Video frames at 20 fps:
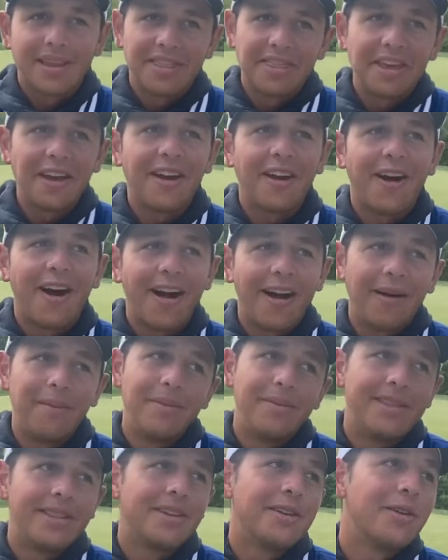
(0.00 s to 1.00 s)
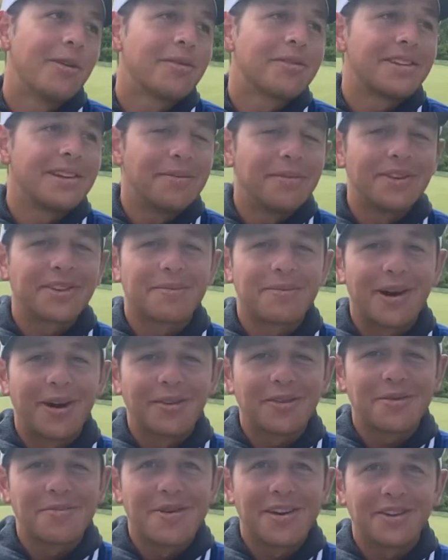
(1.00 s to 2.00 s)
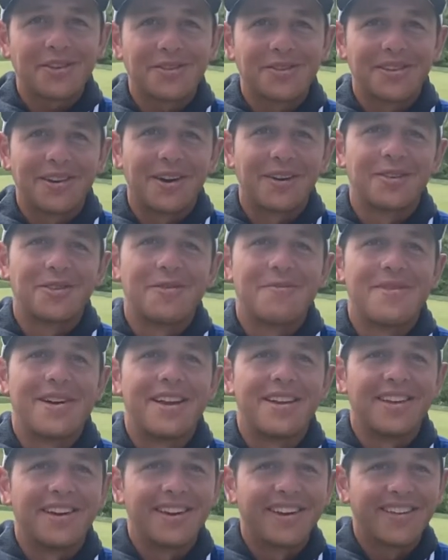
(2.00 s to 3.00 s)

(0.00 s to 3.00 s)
They, you don't see me smile too much, so they aren't too bad yet.